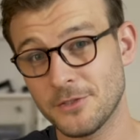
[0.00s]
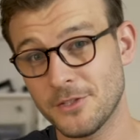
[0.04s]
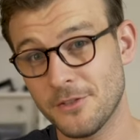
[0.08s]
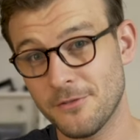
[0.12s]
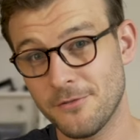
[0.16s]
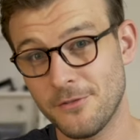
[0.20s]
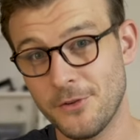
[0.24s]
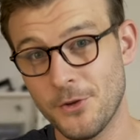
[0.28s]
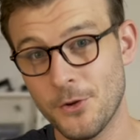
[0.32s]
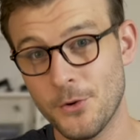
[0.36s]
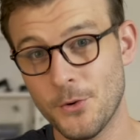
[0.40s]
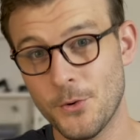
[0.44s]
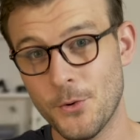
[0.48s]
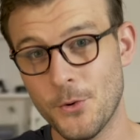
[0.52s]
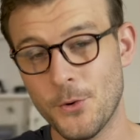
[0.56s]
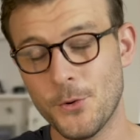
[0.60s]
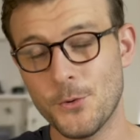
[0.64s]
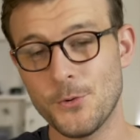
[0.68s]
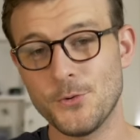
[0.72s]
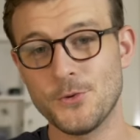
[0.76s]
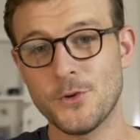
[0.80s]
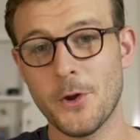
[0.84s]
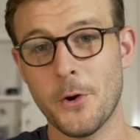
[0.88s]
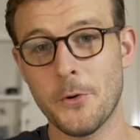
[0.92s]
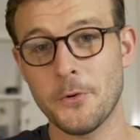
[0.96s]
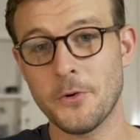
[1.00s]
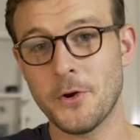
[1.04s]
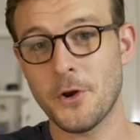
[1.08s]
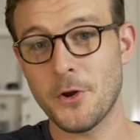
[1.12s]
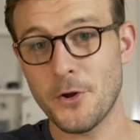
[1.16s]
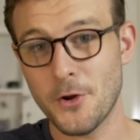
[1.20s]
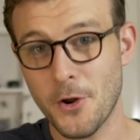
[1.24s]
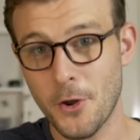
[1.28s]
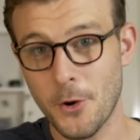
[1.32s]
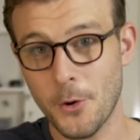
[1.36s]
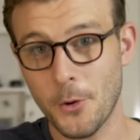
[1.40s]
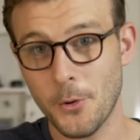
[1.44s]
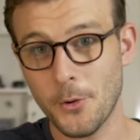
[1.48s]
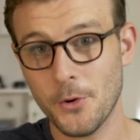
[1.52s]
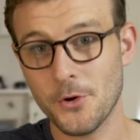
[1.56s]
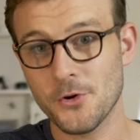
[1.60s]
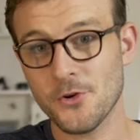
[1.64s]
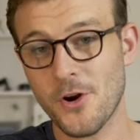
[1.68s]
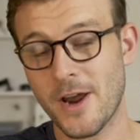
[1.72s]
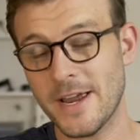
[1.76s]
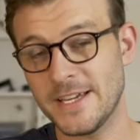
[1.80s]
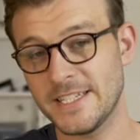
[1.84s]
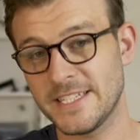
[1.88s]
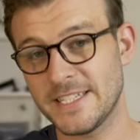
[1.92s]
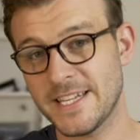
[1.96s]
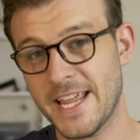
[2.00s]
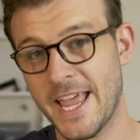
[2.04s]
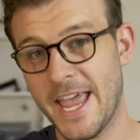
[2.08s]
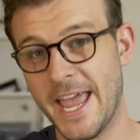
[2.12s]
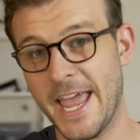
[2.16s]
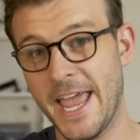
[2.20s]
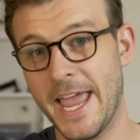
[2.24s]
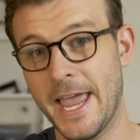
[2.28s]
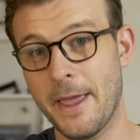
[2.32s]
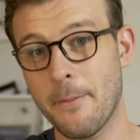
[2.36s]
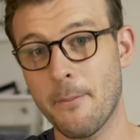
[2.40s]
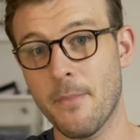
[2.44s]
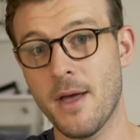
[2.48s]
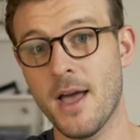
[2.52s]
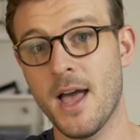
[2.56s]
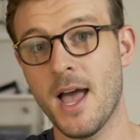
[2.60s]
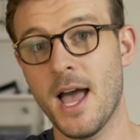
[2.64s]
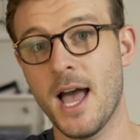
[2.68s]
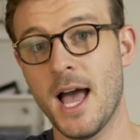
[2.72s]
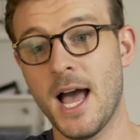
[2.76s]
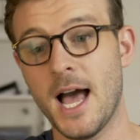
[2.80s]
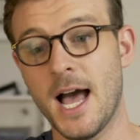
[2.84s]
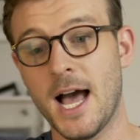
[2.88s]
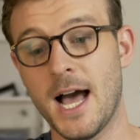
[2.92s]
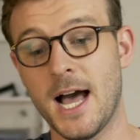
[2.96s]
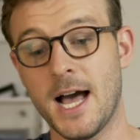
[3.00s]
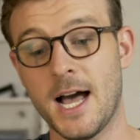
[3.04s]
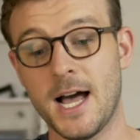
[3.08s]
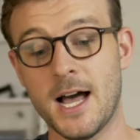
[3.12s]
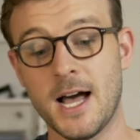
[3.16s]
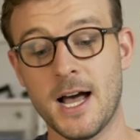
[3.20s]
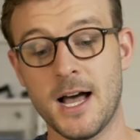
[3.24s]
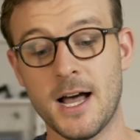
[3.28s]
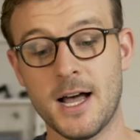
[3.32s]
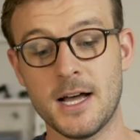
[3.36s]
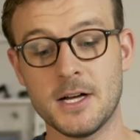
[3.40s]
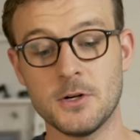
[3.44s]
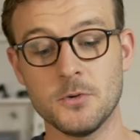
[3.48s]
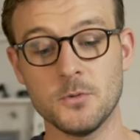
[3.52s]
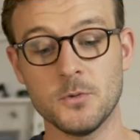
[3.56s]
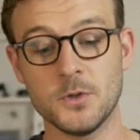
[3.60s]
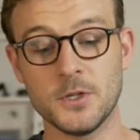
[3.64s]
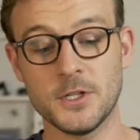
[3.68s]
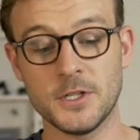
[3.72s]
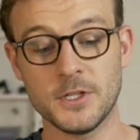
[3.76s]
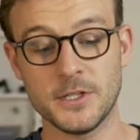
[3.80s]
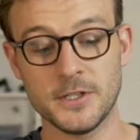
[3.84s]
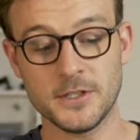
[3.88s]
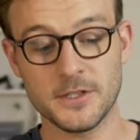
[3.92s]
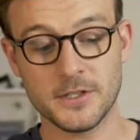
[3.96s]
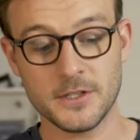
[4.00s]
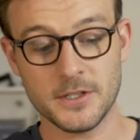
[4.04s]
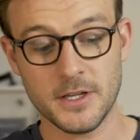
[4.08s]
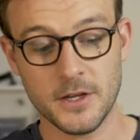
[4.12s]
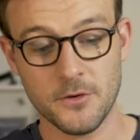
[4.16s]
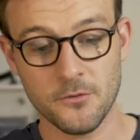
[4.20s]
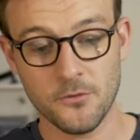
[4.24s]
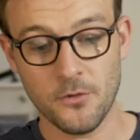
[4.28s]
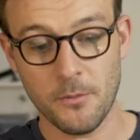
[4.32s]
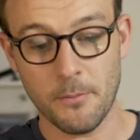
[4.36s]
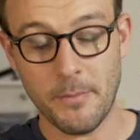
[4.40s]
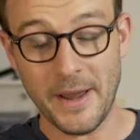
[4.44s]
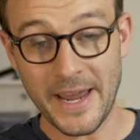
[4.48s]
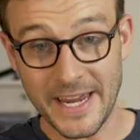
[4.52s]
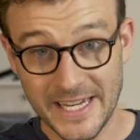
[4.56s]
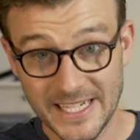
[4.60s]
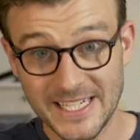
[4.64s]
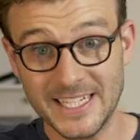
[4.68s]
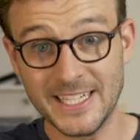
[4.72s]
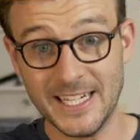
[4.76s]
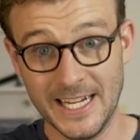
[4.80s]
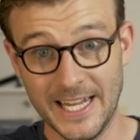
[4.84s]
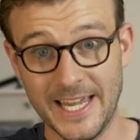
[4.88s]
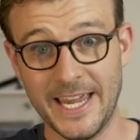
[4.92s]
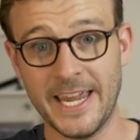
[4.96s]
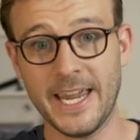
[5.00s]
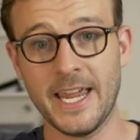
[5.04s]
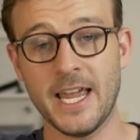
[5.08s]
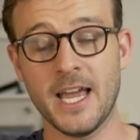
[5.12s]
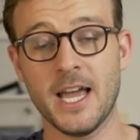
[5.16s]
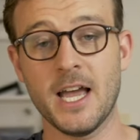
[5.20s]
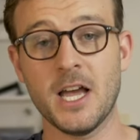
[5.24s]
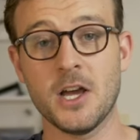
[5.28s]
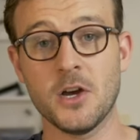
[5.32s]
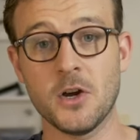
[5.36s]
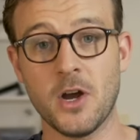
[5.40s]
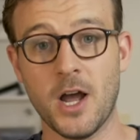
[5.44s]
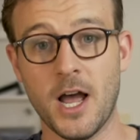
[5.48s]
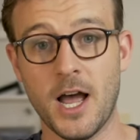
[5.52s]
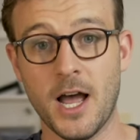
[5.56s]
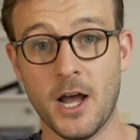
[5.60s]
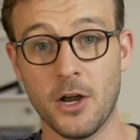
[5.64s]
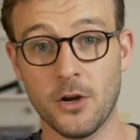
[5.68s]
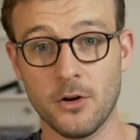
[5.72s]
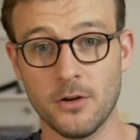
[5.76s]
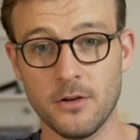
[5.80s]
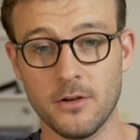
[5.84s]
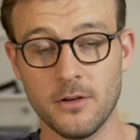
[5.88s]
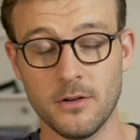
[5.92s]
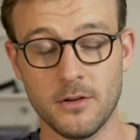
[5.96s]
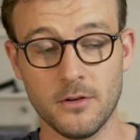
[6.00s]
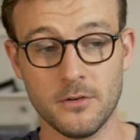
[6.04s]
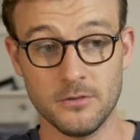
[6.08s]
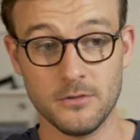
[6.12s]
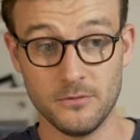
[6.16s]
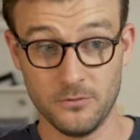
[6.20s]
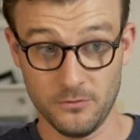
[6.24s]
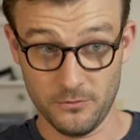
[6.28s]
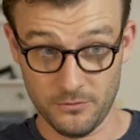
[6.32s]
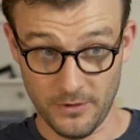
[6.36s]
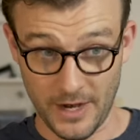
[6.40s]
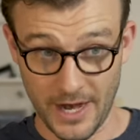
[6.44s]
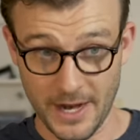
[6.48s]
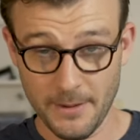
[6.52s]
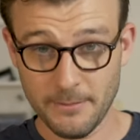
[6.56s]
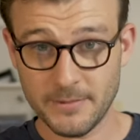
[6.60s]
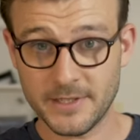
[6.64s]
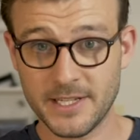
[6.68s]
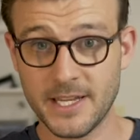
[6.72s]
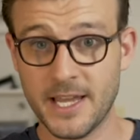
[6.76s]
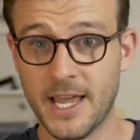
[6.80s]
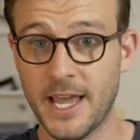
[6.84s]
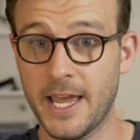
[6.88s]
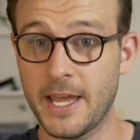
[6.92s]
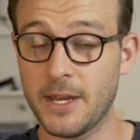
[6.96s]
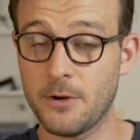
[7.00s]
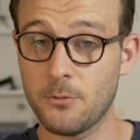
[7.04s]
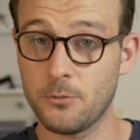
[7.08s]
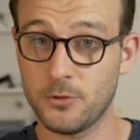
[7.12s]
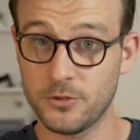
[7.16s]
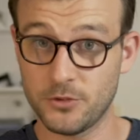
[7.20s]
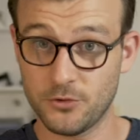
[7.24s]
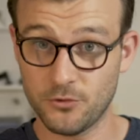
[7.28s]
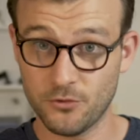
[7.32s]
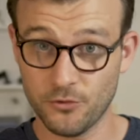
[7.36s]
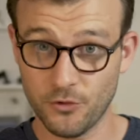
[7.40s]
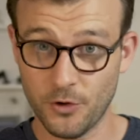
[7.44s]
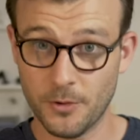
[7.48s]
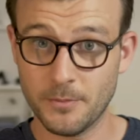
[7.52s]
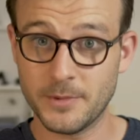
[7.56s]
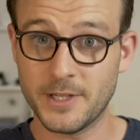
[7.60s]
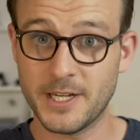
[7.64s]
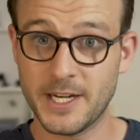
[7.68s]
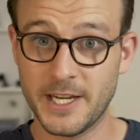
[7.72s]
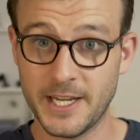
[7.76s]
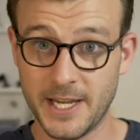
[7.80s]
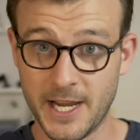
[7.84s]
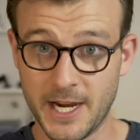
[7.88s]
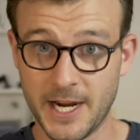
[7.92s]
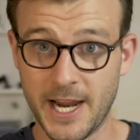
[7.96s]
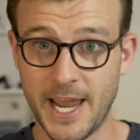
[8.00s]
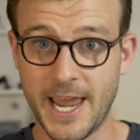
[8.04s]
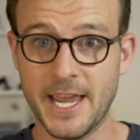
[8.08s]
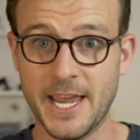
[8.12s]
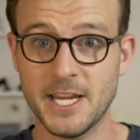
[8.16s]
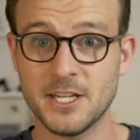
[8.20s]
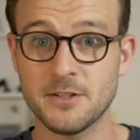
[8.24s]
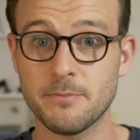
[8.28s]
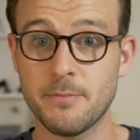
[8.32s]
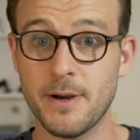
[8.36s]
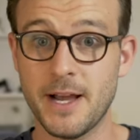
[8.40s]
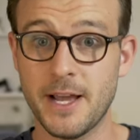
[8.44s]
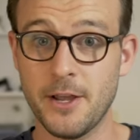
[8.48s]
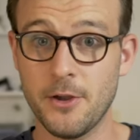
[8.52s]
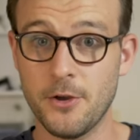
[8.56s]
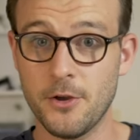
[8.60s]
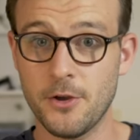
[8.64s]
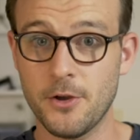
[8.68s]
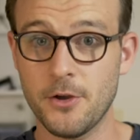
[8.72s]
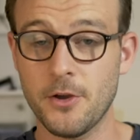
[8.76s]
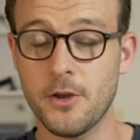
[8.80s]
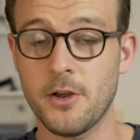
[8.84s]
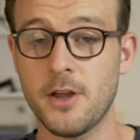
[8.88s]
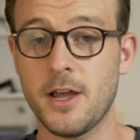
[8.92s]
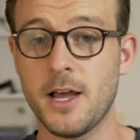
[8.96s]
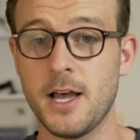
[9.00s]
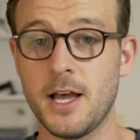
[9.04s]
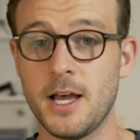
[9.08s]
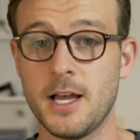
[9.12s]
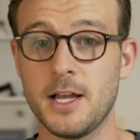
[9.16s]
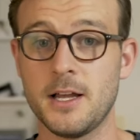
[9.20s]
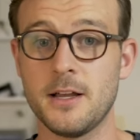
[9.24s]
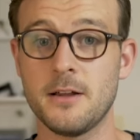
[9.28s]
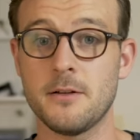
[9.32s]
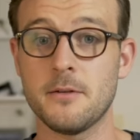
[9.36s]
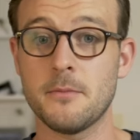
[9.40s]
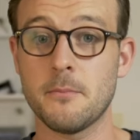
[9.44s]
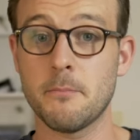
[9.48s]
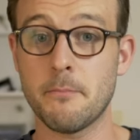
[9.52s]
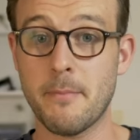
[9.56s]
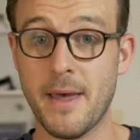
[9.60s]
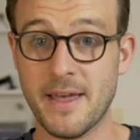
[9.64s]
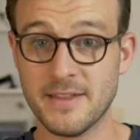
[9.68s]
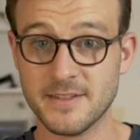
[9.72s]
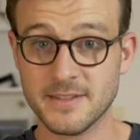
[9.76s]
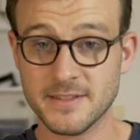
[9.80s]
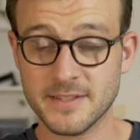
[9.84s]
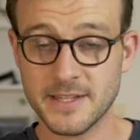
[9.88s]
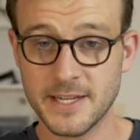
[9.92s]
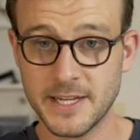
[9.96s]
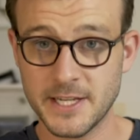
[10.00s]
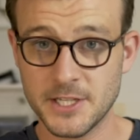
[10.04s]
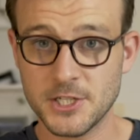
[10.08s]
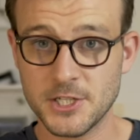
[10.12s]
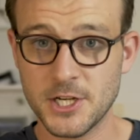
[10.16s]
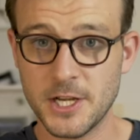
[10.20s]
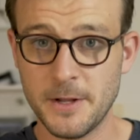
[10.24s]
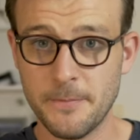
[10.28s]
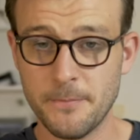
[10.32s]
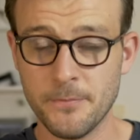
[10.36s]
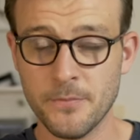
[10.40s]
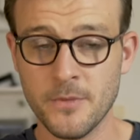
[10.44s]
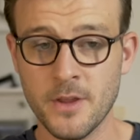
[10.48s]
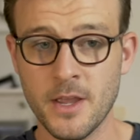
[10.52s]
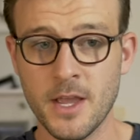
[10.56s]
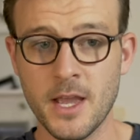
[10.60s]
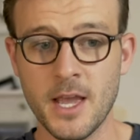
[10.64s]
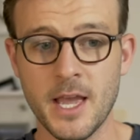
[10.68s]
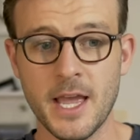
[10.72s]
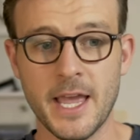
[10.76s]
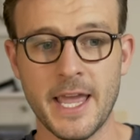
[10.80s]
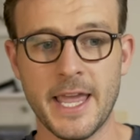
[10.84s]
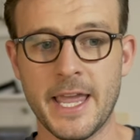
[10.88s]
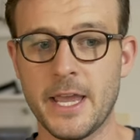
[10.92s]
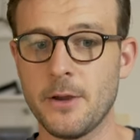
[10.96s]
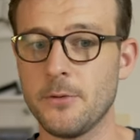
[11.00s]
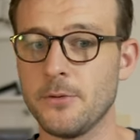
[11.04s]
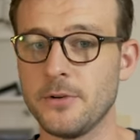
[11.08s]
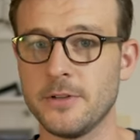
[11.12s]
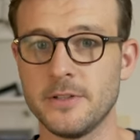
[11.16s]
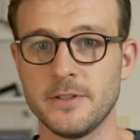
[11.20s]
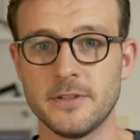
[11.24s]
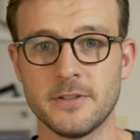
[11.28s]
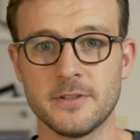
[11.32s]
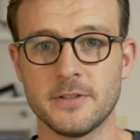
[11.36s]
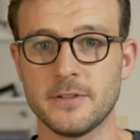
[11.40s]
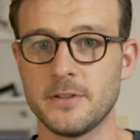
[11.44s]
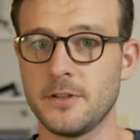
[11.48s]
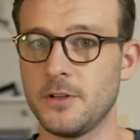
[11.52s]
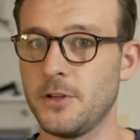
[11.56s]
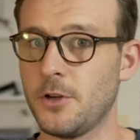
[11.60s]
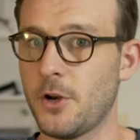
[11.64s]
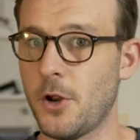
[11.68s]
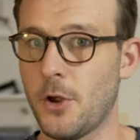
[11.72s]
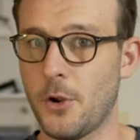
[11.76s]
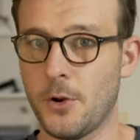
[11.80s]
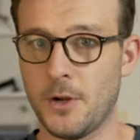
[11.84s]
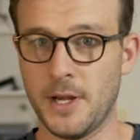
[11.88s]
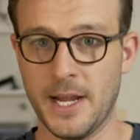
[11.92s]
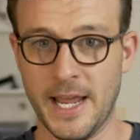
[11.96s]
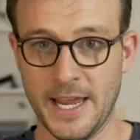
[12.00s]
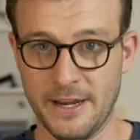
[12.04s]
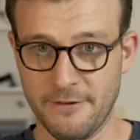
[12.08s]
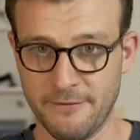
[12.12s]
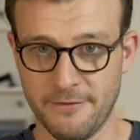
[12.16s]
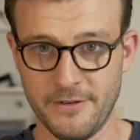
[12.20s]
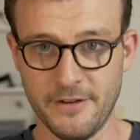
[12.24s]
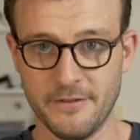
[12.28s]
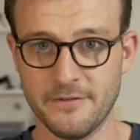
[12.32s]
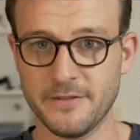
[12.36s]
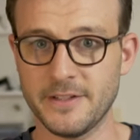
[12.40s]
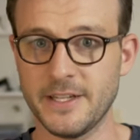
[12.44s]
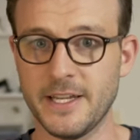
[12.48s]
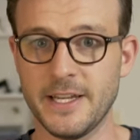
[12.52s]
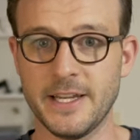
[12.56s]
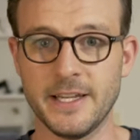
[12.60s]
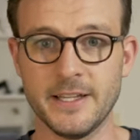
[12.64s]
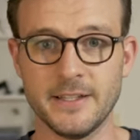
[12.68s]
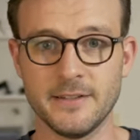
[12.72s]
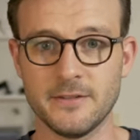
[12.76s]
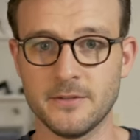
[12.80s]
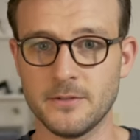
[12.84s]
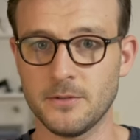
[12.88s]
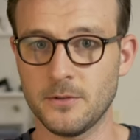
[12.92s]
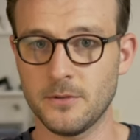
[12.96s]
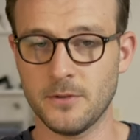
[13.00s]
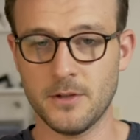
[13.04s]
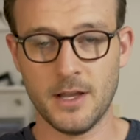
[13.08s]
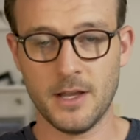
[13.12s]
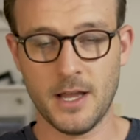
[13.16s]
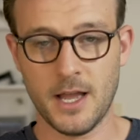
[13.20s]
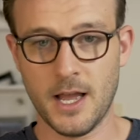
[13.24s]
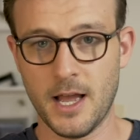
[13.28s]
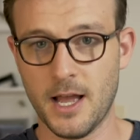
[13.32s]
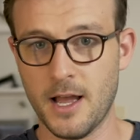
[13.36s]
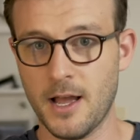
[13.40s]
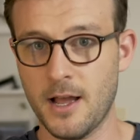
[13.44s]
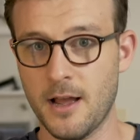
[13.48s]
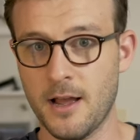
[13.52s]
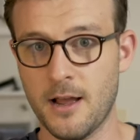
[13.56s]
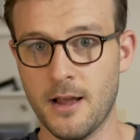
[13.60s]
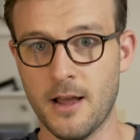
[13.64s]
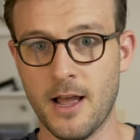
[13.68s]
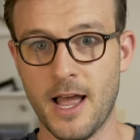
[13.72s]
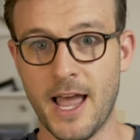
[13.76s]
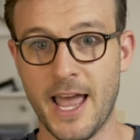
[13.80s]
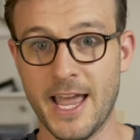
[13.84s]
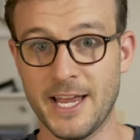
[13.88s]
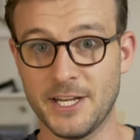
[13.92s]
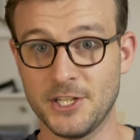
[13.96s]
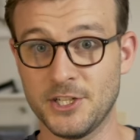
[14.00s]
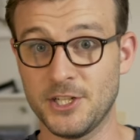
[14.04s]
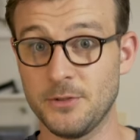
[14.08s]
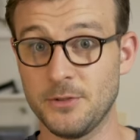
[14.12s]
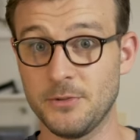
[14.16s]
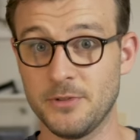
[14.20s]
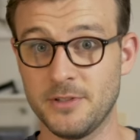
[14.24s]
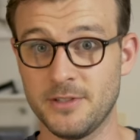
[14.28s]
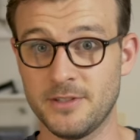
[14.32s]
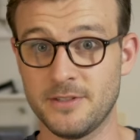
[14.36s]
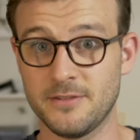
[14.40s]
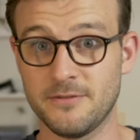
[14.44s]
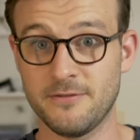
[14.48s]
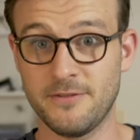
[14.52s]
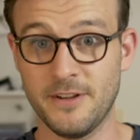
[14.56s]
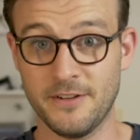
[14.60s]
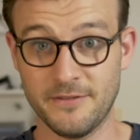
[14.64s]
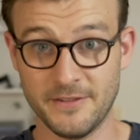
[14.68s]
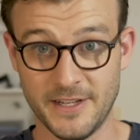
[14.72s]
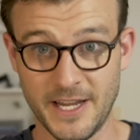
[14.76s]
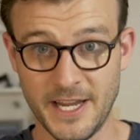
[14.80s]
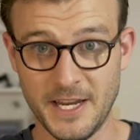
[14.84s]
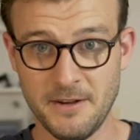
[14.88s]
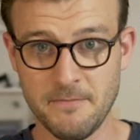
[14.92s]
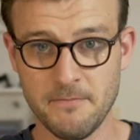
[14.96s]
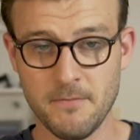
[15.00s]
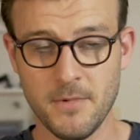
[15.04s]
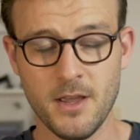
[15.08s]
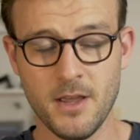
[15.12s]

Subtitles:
of you who don't know: Grace Tame was repeatedly raped and was groomed at a young age by her math teacher. He was, you know, late 50s and she was 15.